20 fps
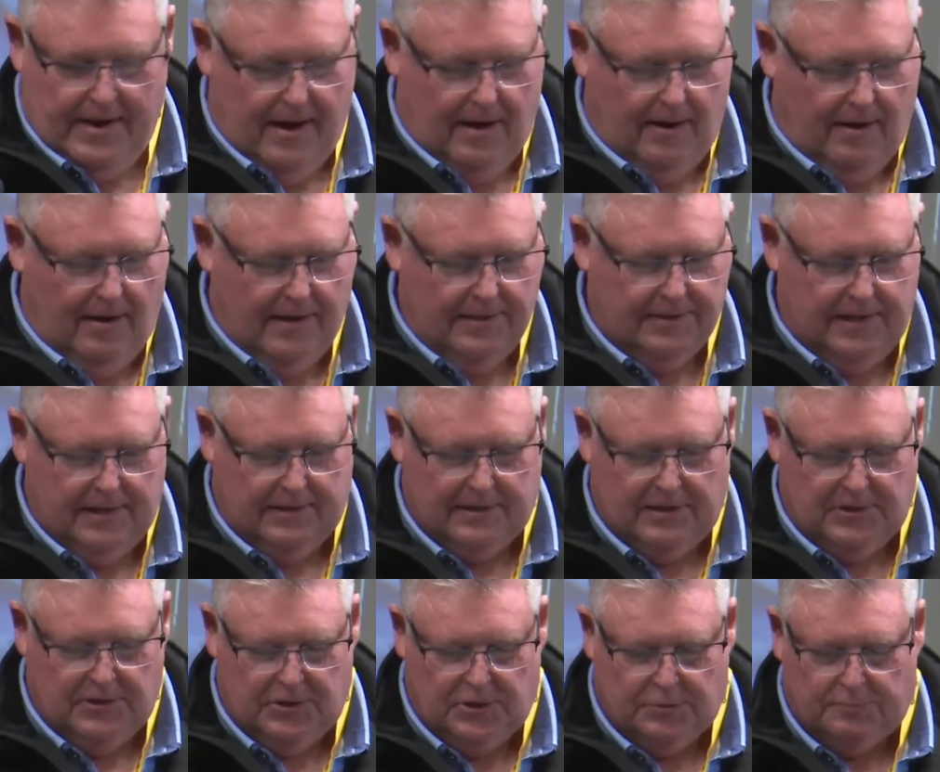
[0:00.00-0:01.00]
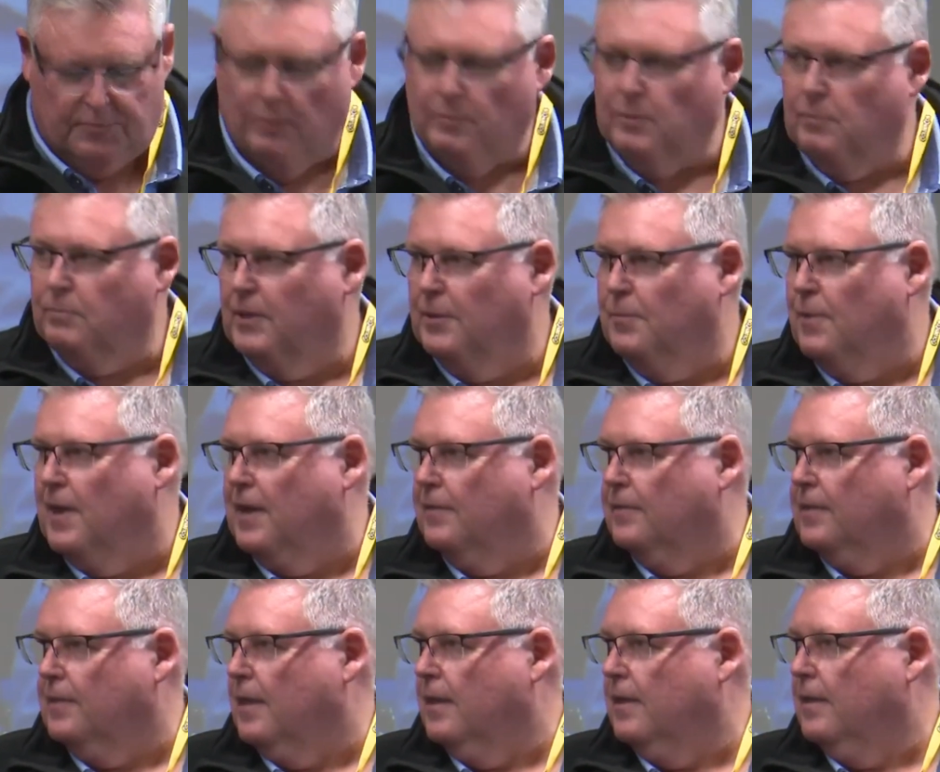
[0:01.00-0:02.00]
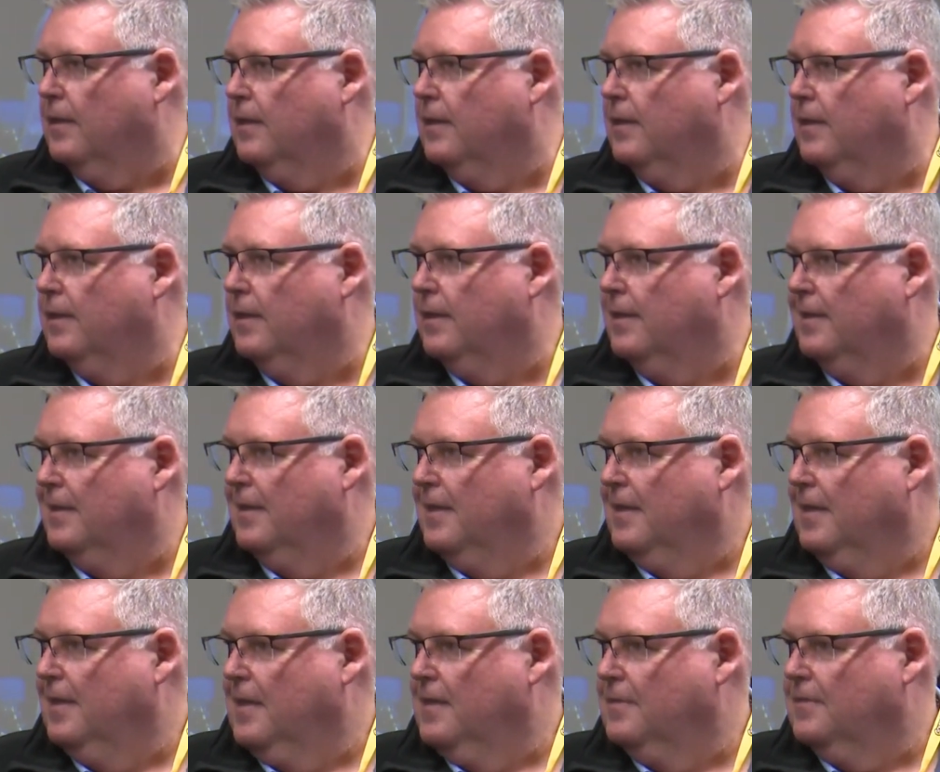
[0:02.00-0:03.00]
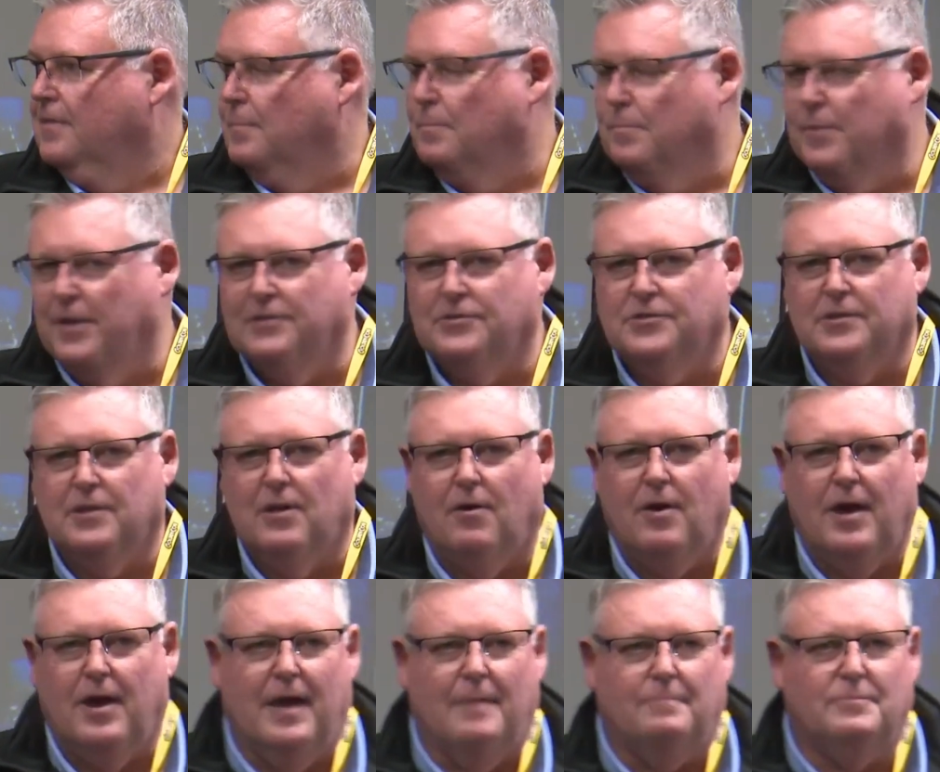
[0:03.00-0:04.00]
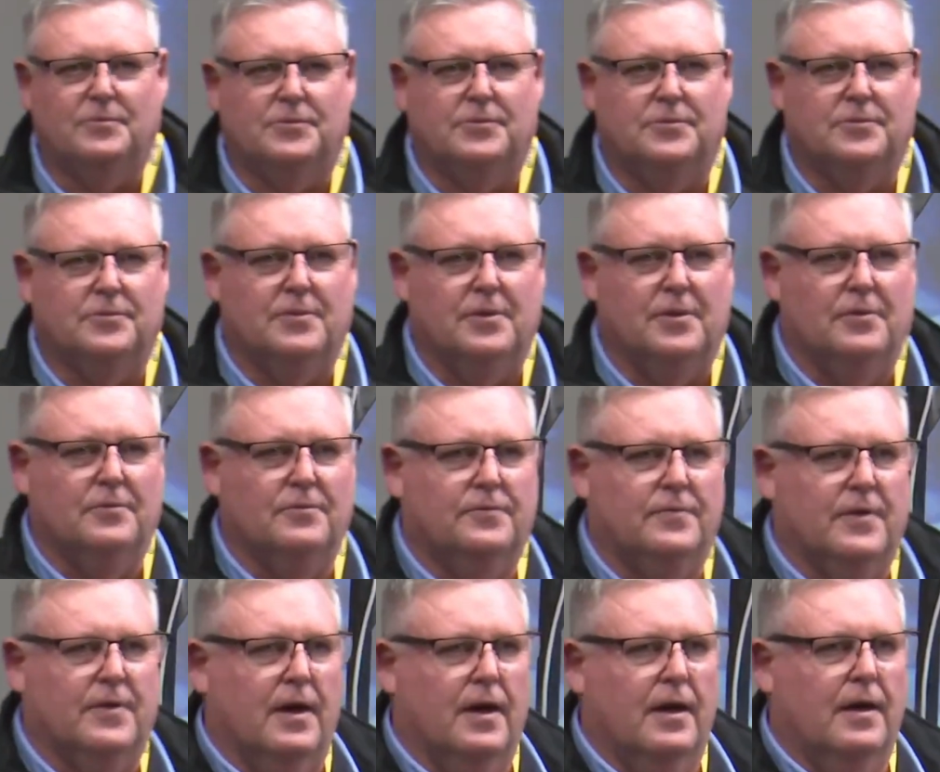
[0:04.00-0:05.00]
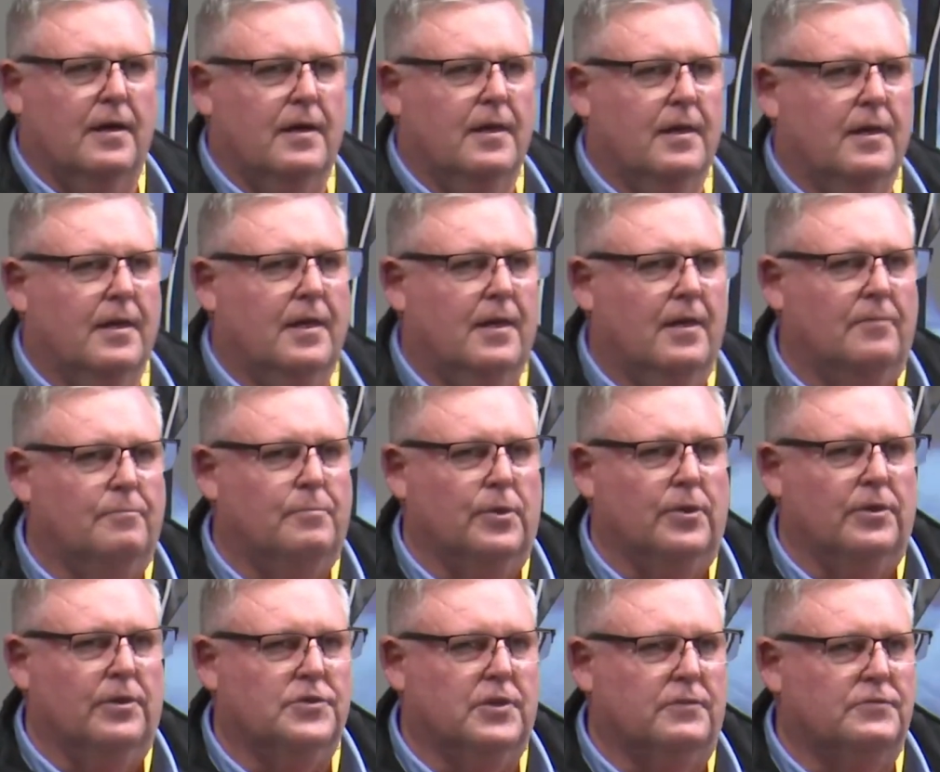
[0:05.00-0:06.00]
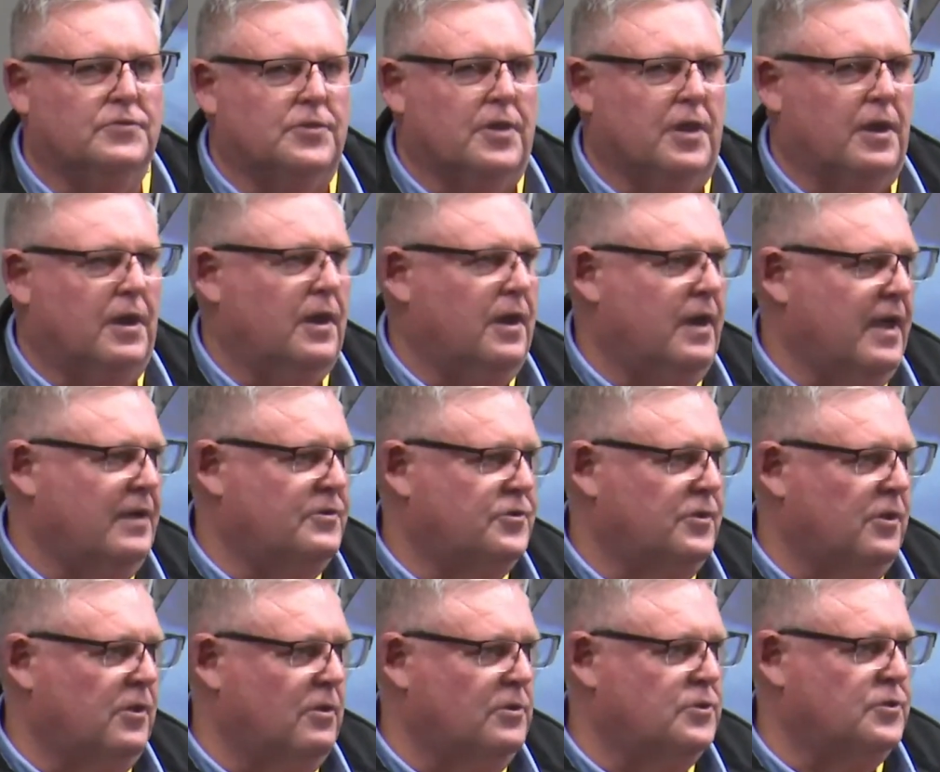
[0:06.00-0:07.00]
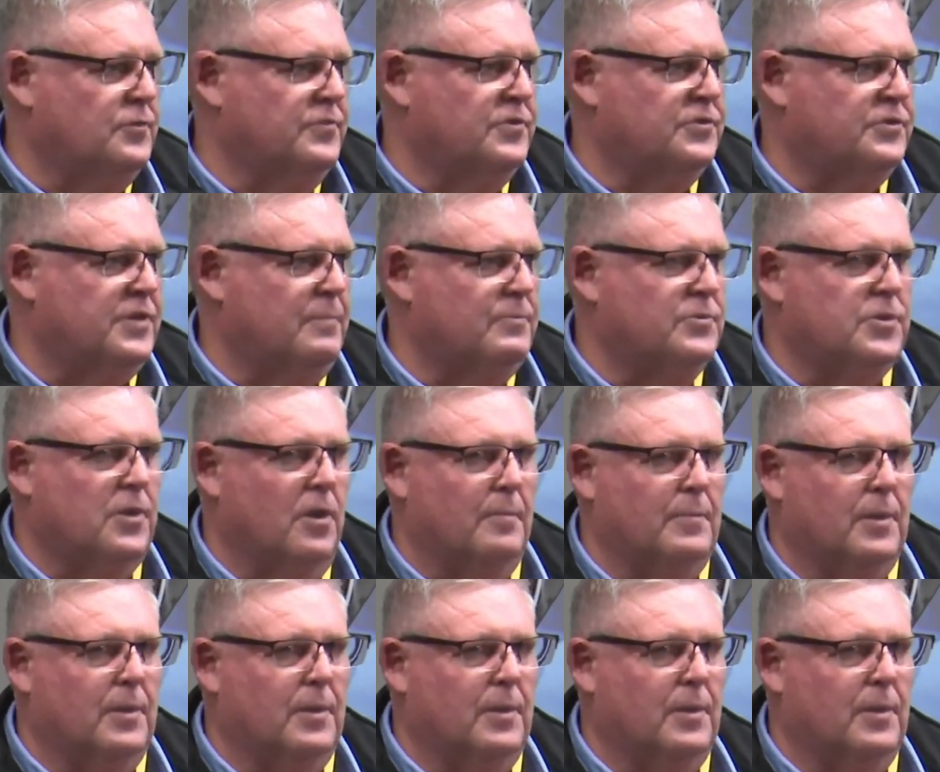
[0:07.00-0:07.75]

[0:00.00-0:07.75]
think this is probably one of the best lineups of birds I've seen at a national auction for some time, and I've